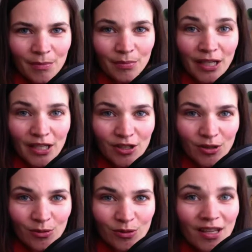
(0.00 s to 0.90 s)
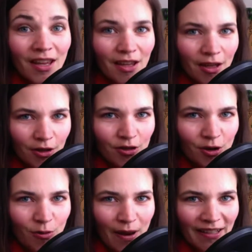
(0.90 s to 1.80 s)
Breaking news, there's
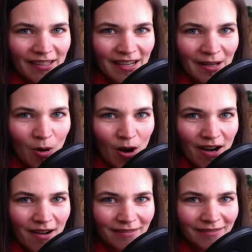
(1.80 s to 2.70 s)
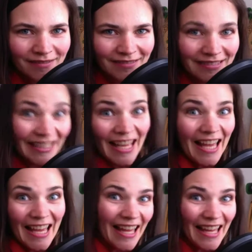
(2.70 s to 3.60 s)
no wait list anymore.
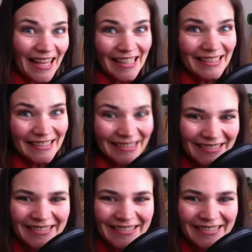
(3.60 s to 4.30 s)
Yay!